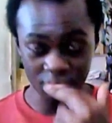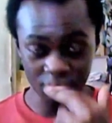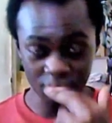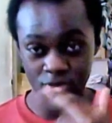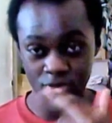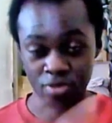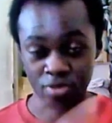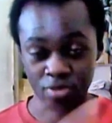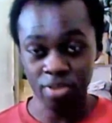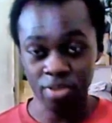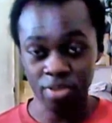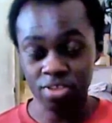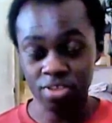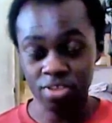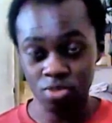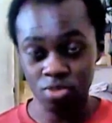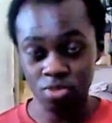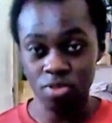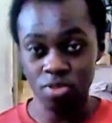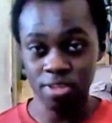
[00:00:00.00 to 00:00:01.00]
to
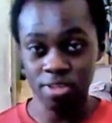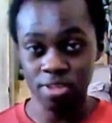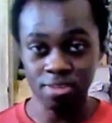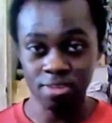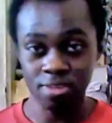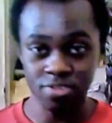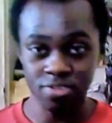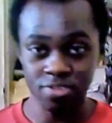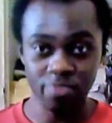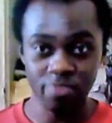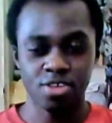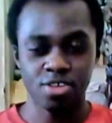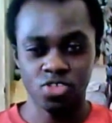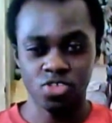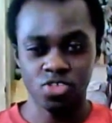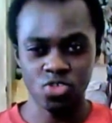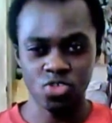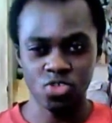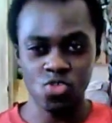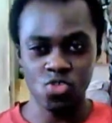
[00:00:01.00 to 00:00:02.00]
slow rain hills.
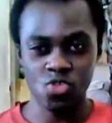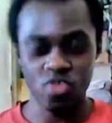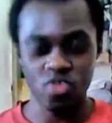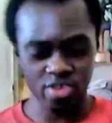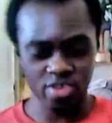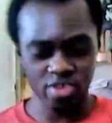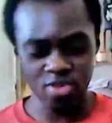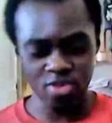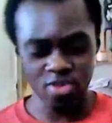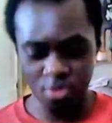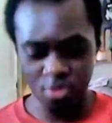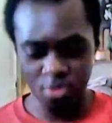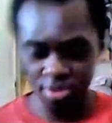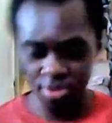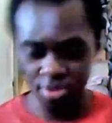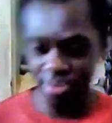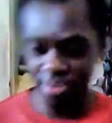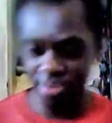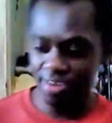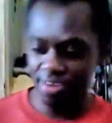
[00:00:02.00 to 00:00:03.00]
So now in the
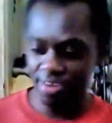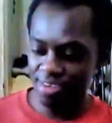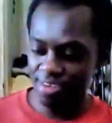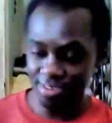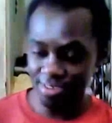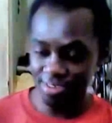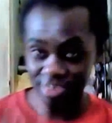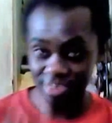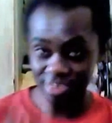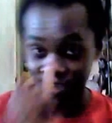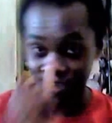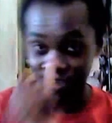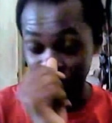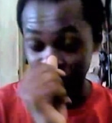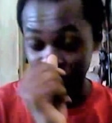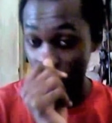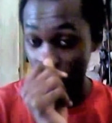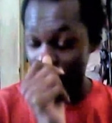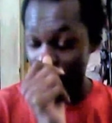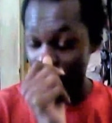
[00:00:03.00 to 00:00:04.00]
case of
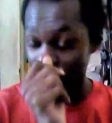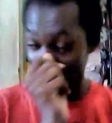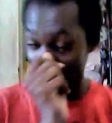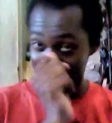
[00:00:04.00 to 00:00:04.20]
Toriko,